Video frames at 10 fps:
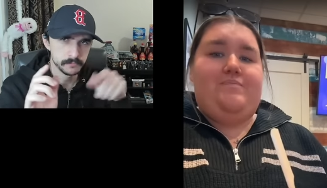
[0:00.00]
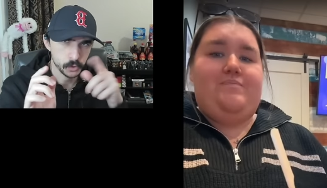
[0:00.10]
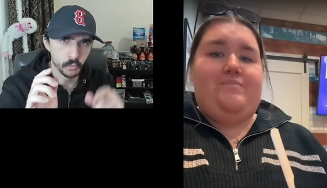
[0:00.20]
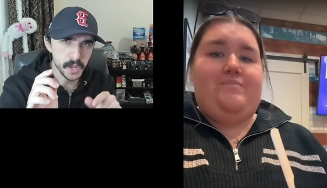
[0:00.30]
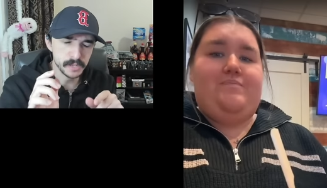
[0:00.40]

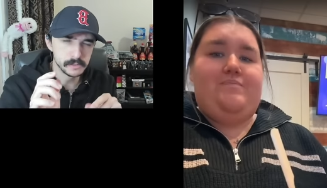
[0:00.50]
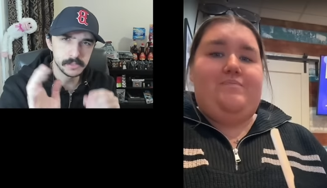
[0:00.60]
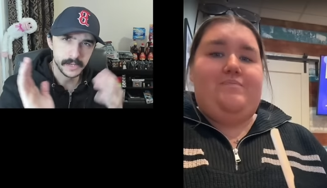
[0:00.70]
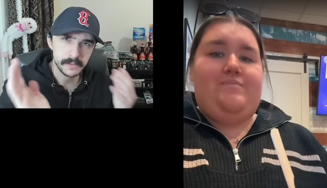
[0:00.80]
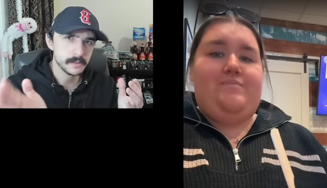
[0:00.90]
Speaker 1: rings.
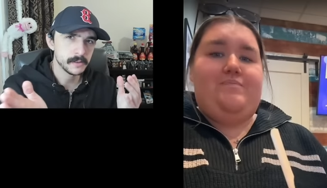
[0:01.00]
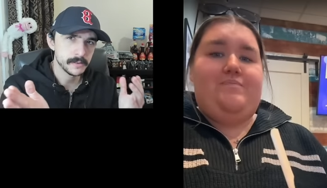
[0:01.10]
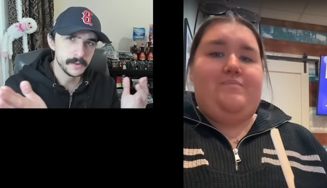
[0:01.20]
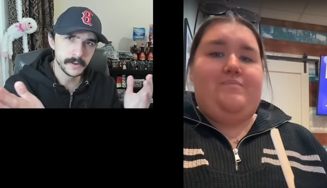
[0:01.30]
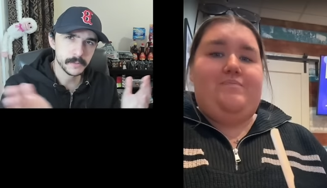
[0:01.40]
Like
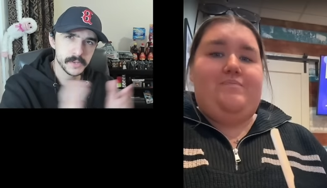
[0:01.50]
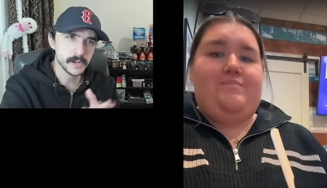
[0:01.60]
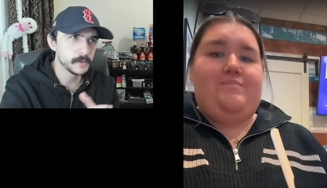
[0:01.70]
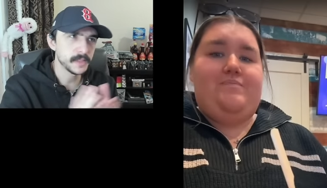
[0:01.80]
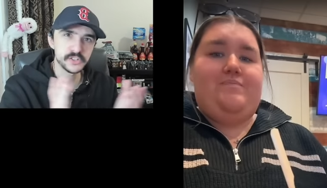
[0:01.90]
you know what I'm talking
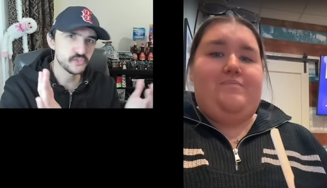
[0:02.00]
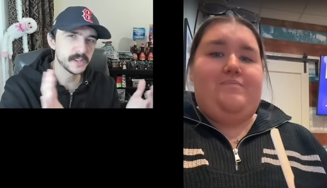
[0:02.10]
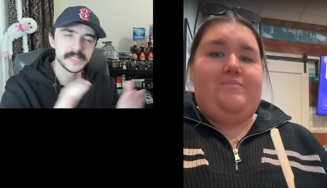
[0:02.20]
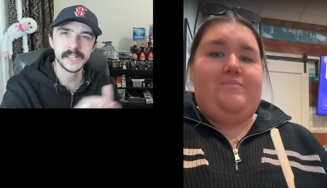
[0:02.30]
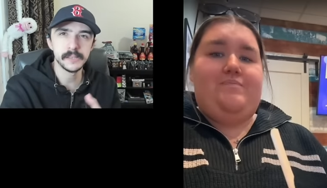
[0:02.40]
about? Like Shrek
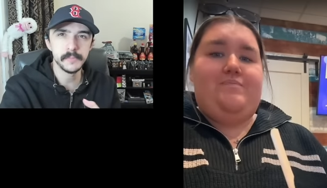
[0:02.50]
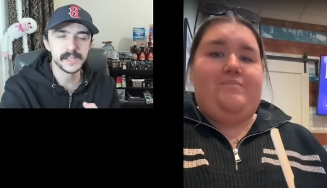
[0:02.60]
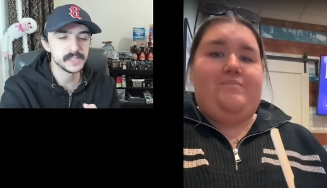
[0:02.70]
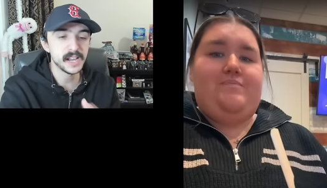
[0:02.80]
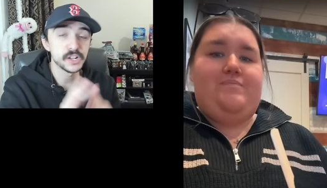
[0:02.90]
said it the
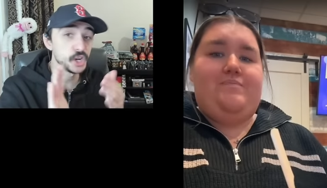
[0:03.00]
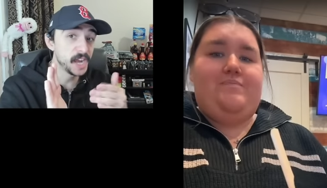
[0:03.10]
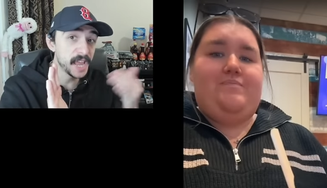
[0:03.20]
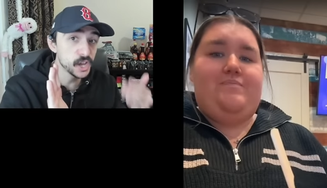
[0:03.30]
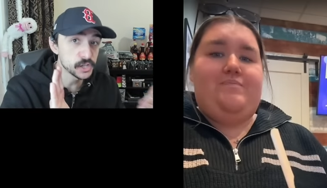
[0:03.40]
best. They got
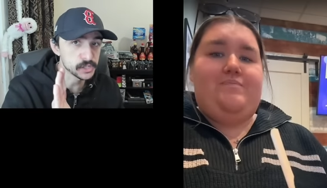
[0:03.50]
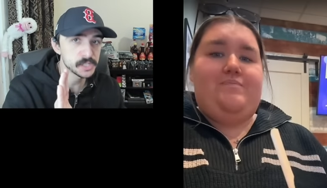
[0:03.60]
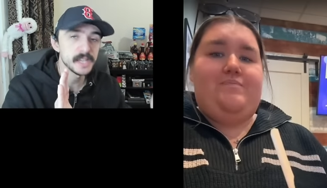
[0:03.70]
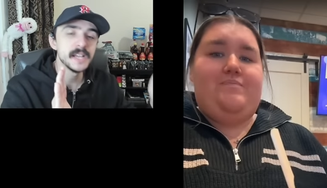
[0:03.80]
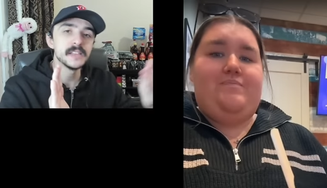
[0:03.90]

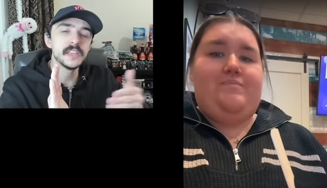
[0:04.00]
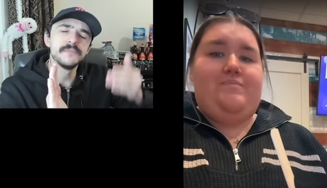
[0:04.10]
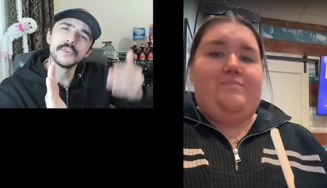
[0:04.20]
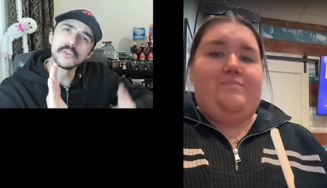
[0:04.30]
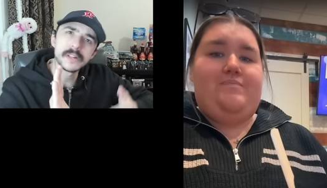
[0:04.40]
layers.
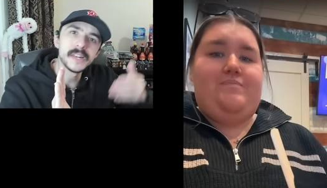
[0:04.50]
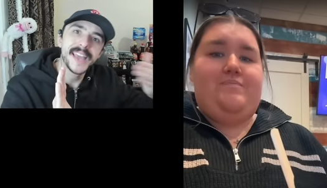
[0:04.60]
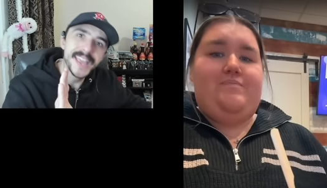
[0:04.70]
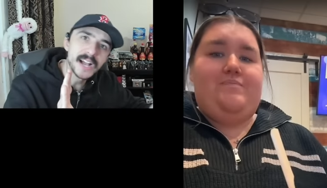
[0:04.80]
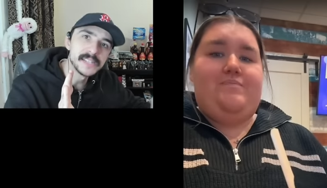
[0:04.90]
They've got
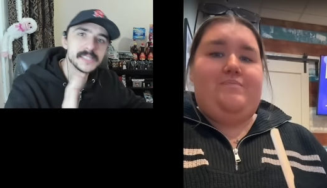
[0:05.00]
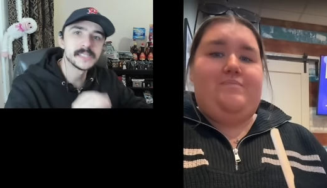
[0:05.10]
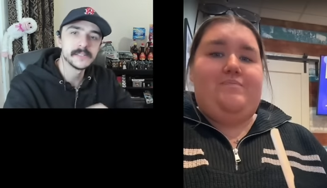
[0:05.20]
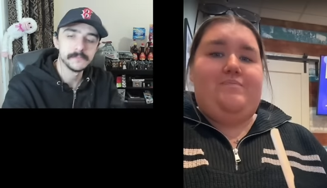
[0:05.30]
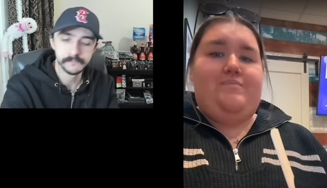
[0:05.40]

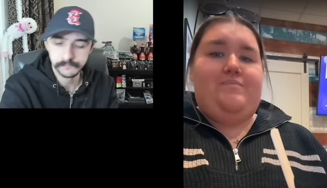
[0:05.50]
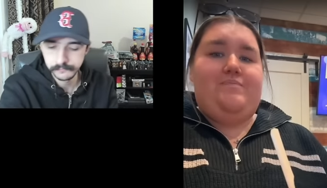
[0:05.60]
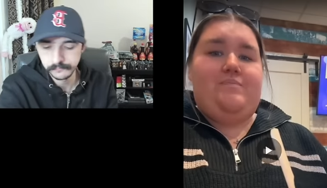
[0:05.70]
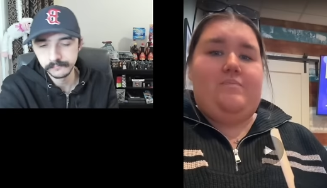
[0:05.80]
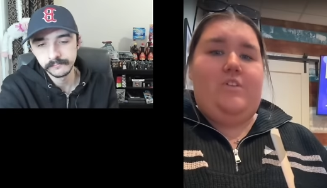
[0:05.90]
layers.
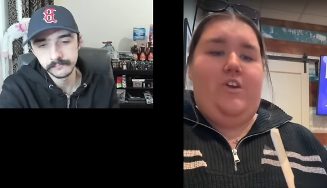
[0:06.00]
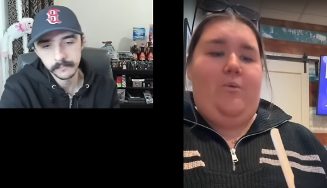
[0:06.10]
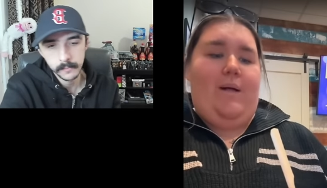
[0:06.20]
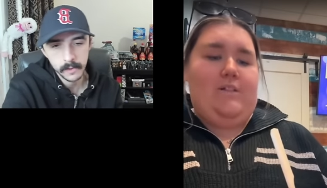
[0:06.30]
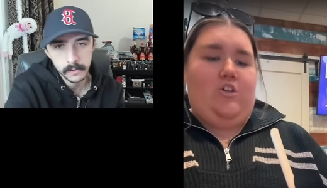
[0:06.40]

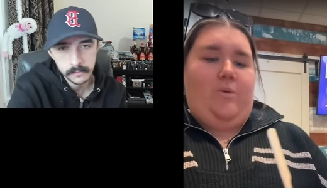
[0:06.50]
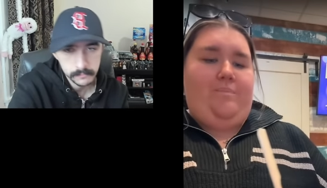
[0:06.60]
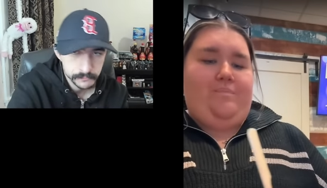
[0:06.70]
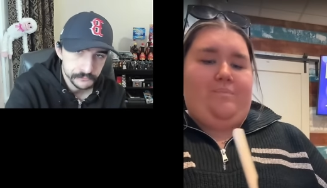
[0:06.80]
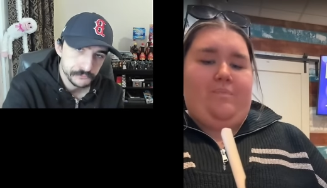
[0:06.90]
Speaker 2: You're
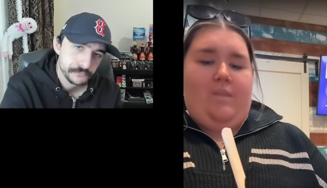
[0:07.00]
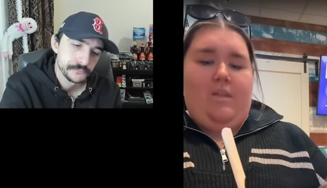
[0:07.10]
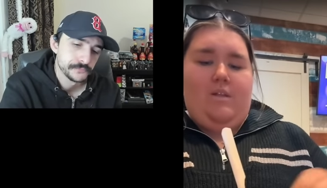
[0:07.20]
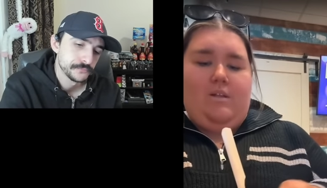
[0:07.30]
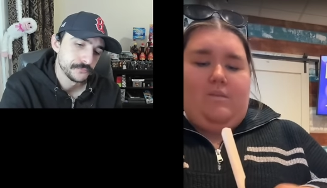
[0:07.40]
welcome.
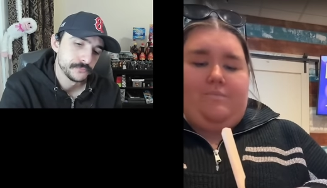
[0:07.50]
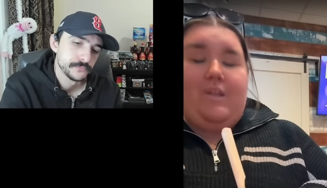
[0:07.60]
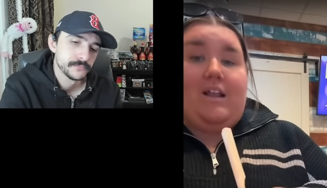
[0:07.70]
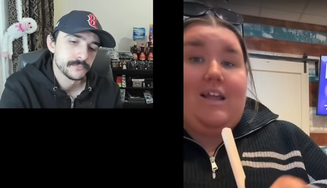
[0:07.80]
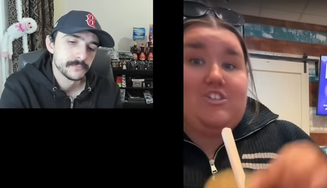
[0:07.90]

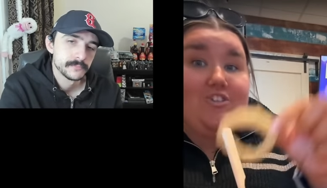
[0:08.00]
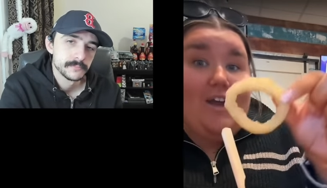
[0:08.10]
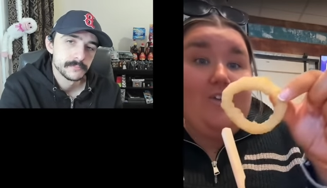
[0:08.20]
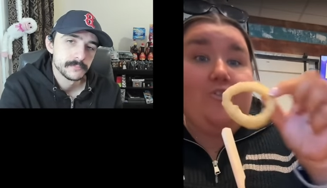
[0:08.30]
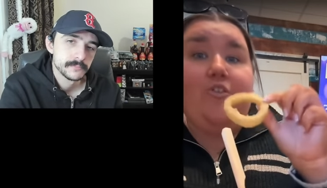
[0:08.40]
Let's
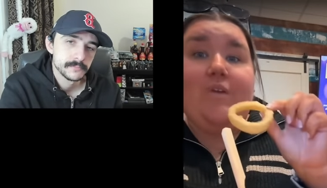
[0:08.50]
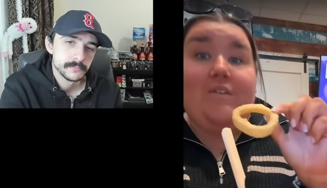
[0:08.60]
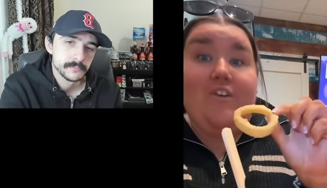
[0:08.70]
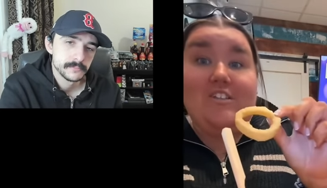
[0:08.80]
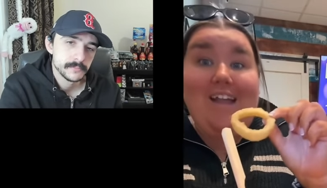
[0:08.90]
try an onion
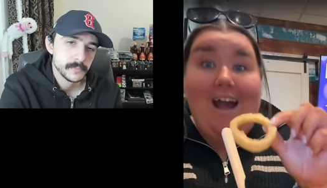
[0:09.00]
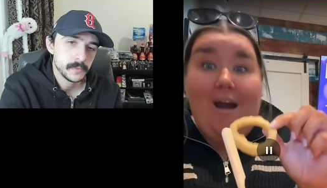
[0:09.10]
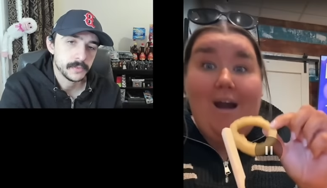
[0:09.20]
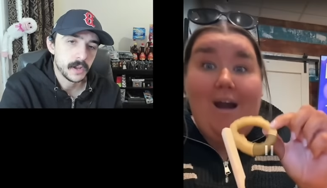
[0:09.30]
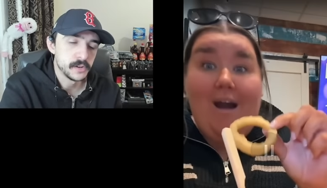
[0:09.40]
ring first
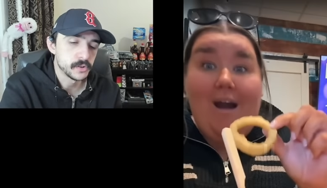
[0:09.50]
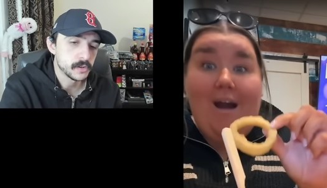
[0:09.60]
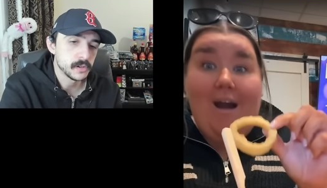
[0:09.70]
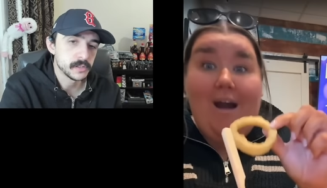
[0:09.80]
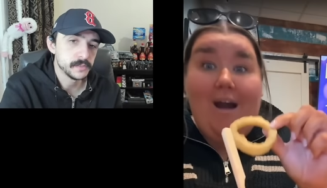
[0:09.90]
now.
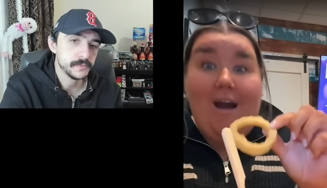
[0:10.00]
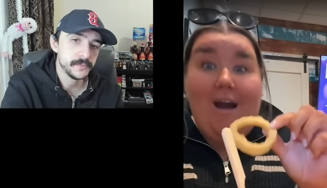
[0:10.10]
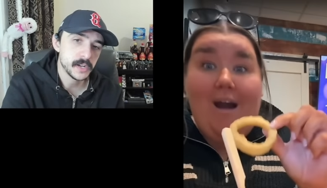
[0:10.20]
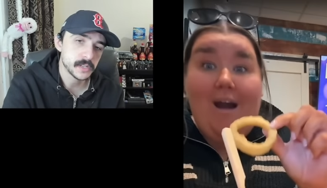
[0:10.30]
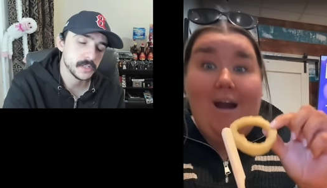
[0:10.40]
Speaker 1: Undercooked as
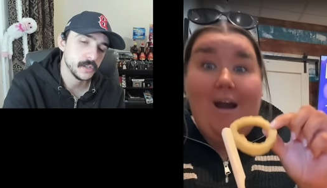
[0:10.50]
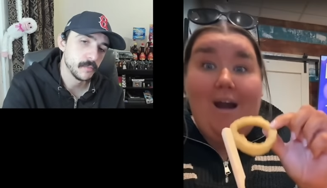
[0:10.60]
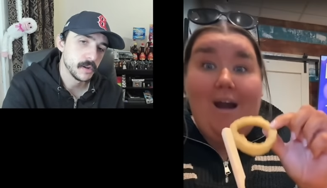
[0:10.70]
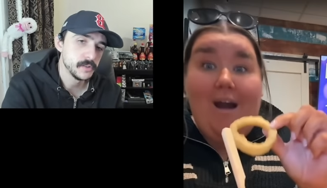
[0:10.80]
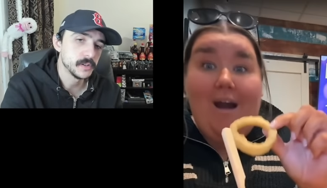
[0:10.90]
fuck too,
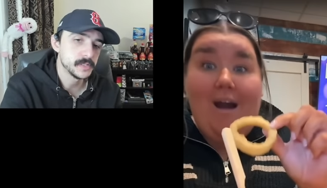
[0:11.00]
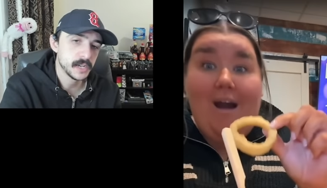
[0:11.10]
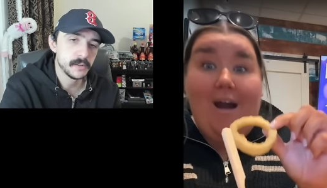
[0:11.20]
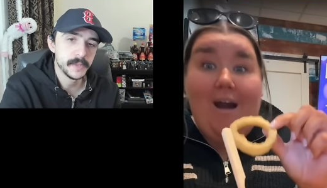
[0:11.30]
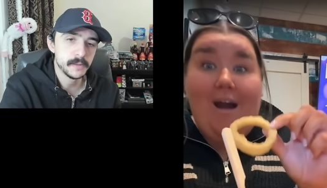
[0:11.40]
bro. You could
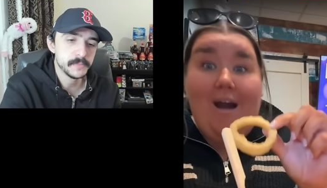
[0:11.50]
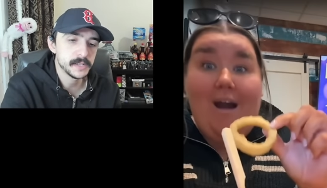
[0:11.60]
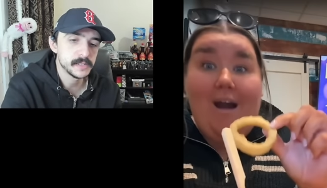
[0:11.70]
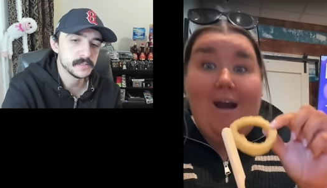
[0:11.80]
tell, man. Them things has